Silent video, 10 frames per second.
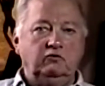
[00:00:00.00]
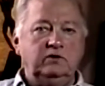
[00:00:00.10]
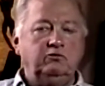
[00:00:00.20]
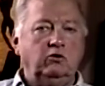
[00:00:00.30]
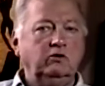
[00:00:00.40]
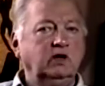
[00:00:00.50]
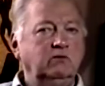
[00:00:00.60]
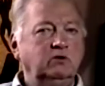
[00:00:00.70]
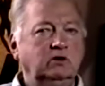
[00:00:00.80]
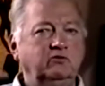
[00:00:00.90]

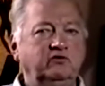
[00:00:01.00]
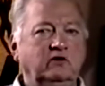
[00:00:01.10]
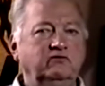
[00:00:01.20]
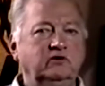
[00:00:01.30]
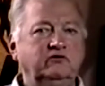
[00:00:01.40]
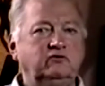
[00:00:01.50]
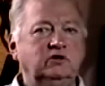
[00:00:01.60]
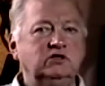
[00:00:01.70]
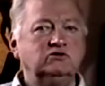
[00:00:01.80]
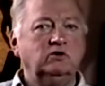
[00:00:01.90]
reprogramming himself in a
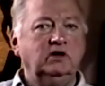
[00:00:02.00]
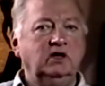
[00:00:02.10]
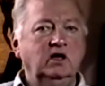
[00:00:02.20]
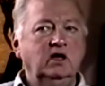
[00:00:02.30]
strange way.